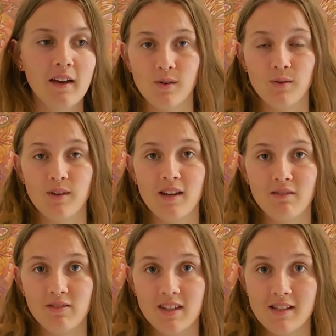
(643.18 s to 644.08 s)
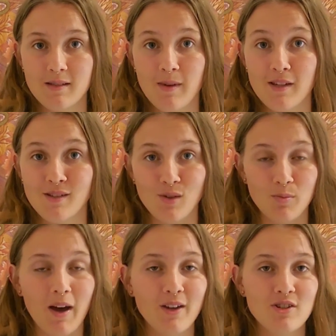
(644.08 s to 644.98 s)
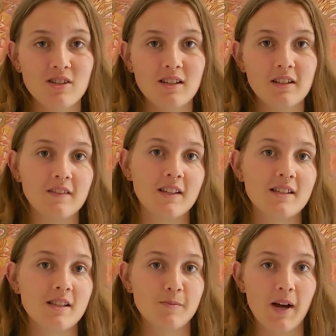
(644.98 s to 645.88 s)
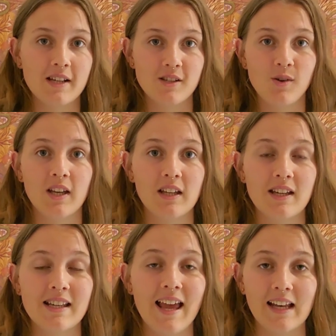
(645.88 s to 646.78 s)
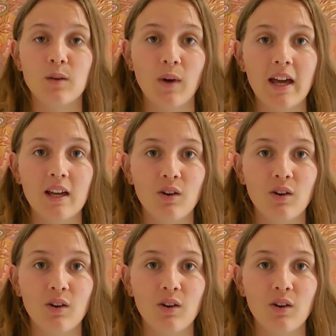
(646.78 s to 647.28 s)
So if this makes you passionate, if this inspires you in any way,